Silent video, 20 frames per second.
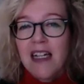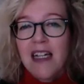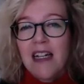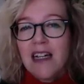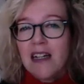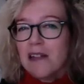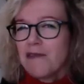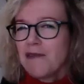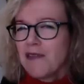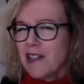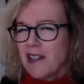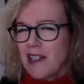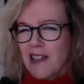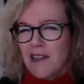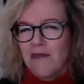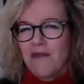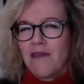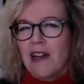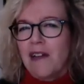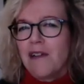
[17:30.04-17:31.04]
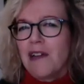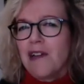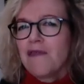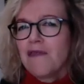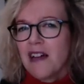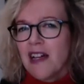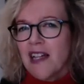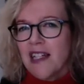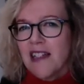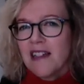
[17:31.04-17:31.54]
I find it very
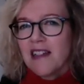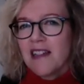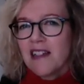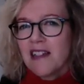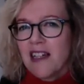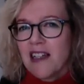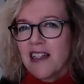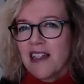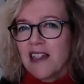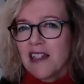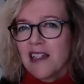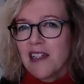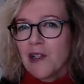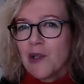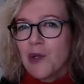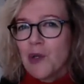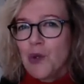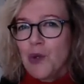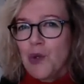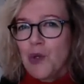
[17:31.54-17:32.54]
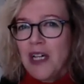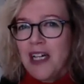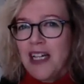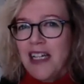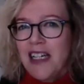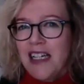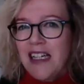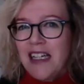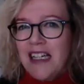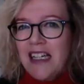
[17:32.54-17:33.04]
fascinating to
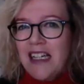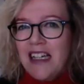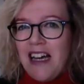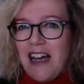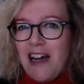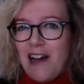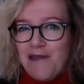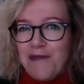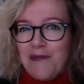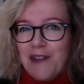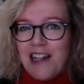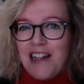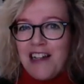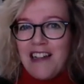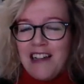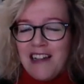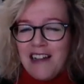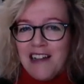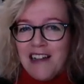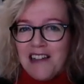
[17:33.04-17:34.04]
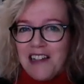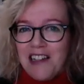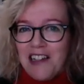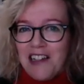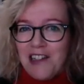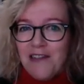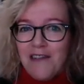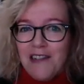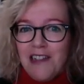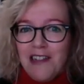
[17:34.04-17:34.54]
have my clients
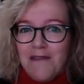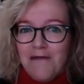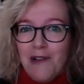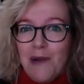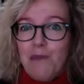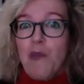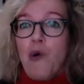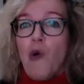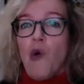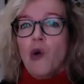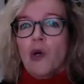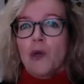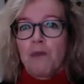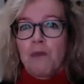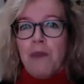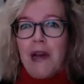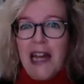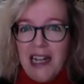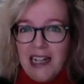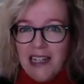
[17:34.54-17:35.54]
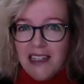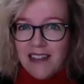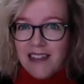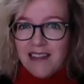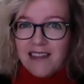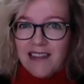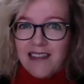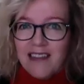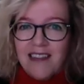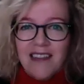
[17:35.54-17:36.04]
actually report back
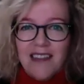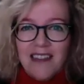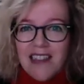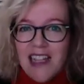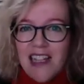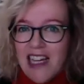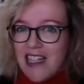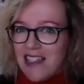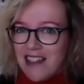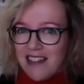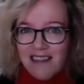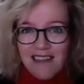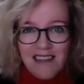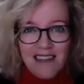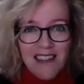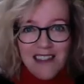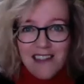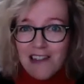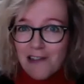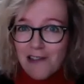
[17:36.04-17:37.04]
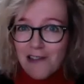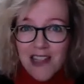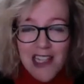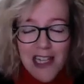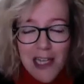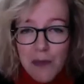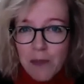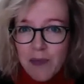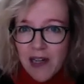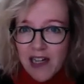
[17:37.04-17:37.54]
that, you know, the
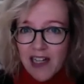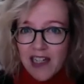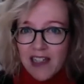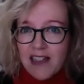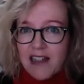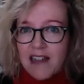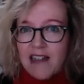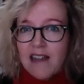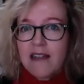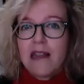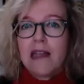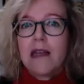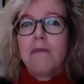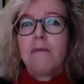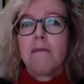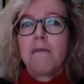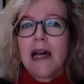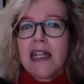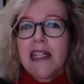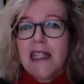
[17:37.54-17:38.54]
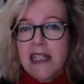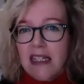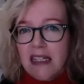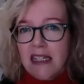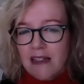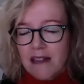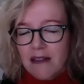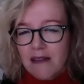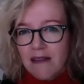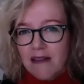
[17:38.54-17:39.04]
impact is immense
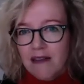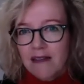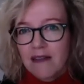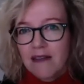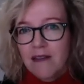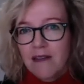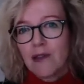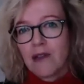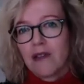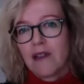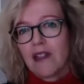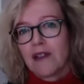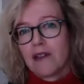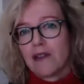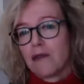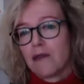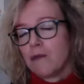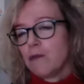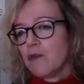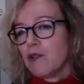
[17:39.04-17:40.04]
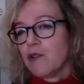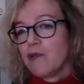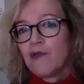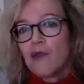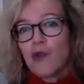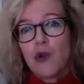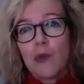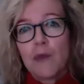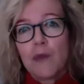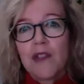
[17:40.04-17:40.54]
on their
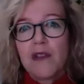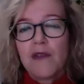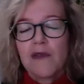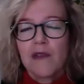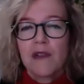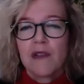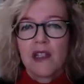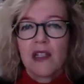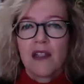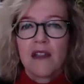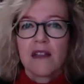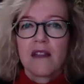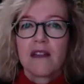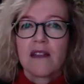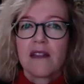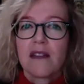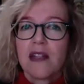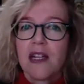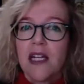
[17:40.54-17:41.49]
performance, for instance,